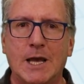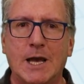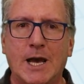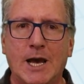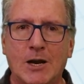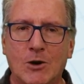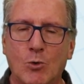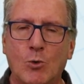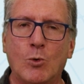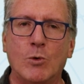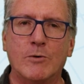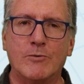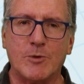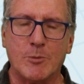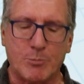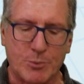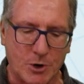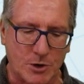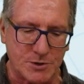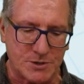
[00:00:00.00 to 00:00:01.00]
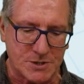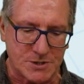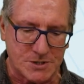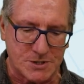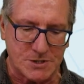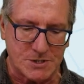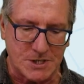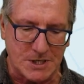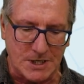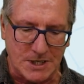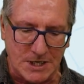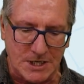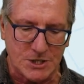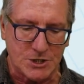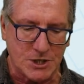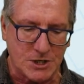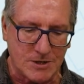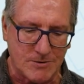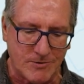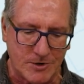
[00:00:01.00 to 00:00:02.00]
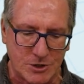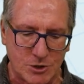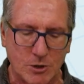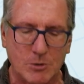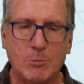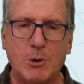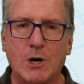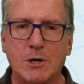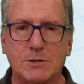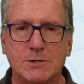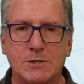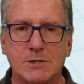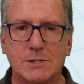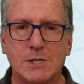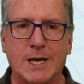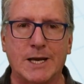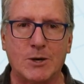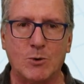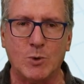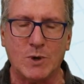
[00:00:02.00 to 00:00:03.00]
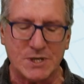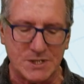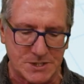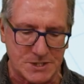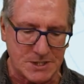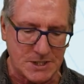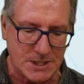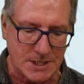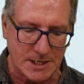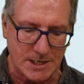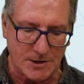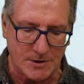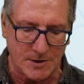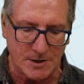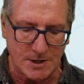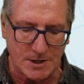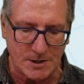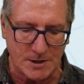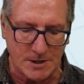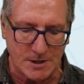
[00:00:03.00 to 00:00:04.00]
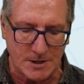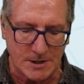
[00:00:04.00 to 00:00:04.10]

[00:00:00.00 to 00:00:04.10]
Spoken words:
and all of the processes in each individual boxes, like we can see here in